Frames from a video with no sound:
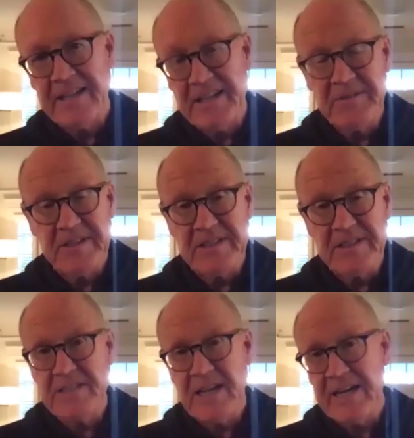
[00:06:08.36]
even the
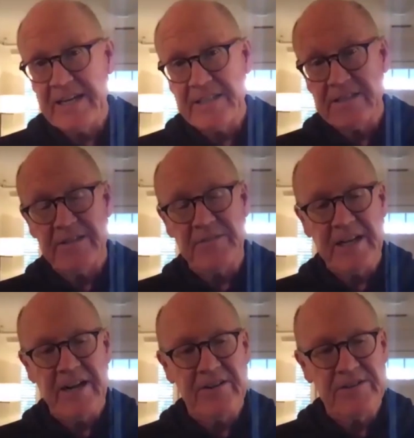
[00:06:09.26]
designs of the
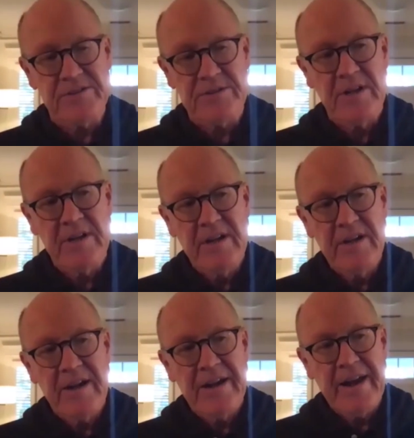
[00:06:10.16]
characters,
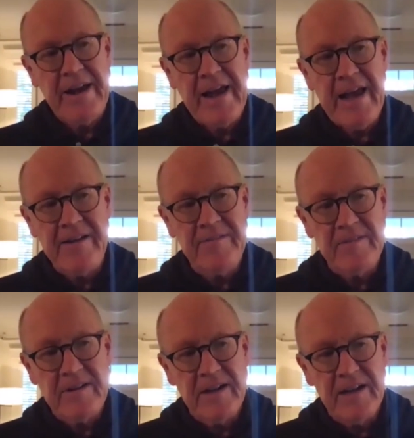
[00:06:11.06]
have
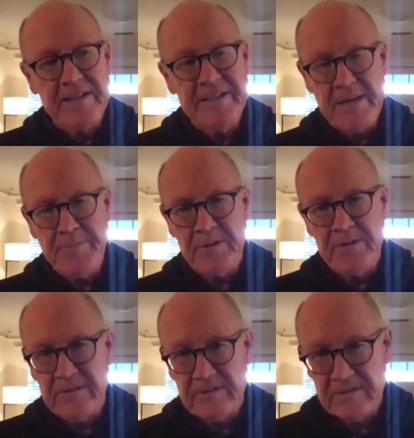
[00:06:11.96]
a
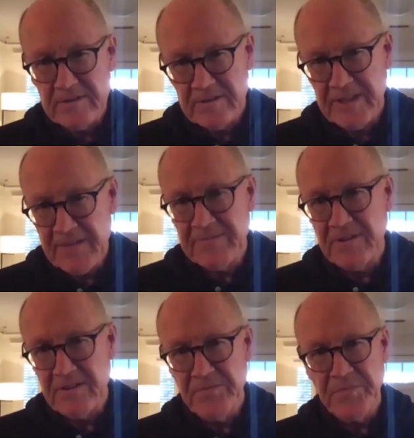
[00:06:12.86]
deeper
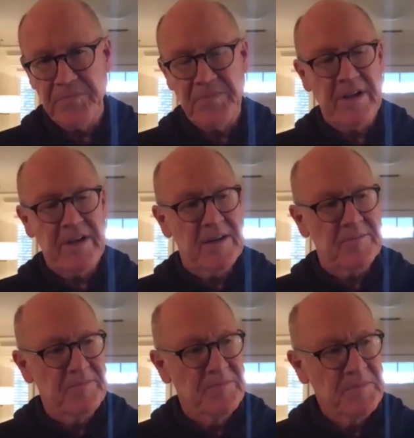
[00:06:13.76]
level,
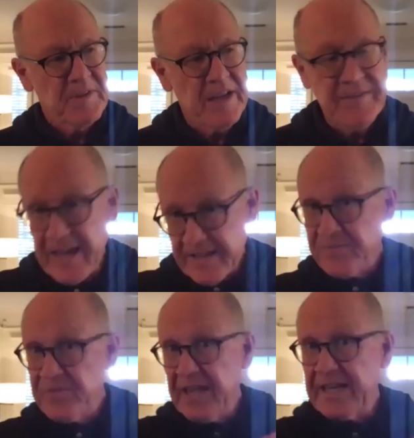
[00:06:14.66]
and
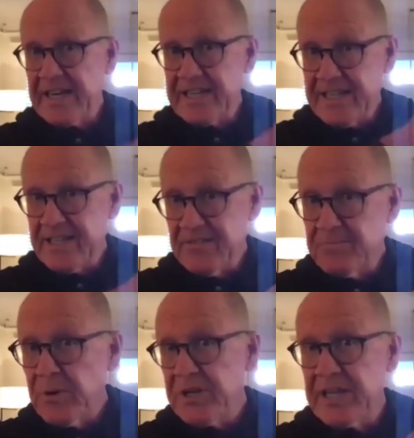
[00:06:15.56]
that idea of
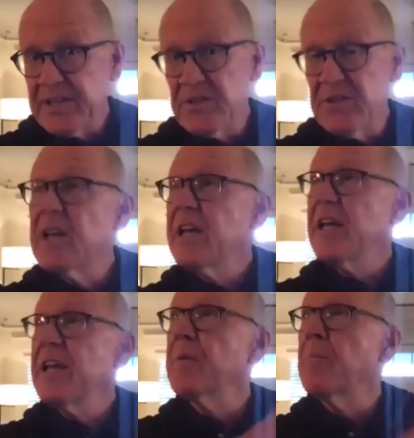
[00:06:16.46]
putting
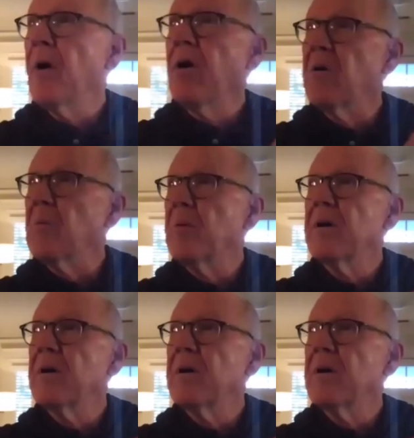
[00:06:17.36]
in the bulb